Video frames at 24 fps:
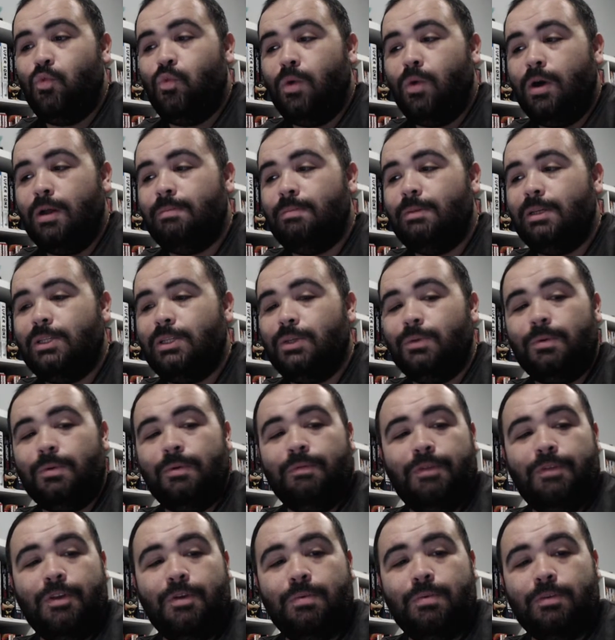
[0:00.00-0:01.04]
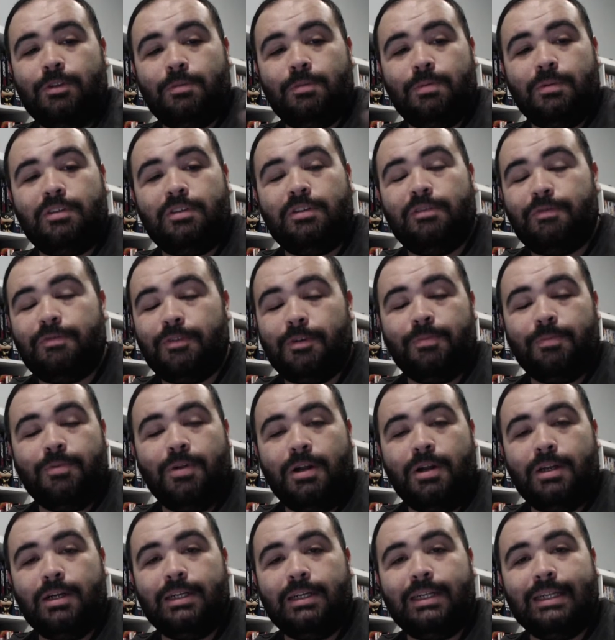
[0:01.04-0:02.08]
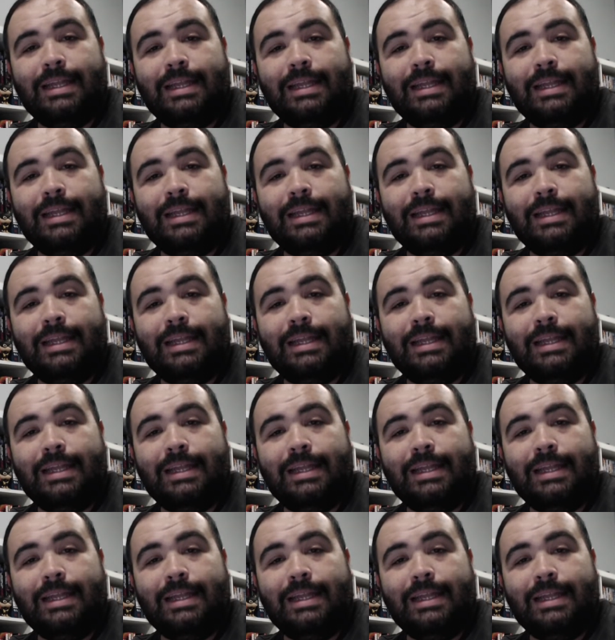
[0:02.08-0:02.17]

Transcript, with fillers: want me to review a specific product,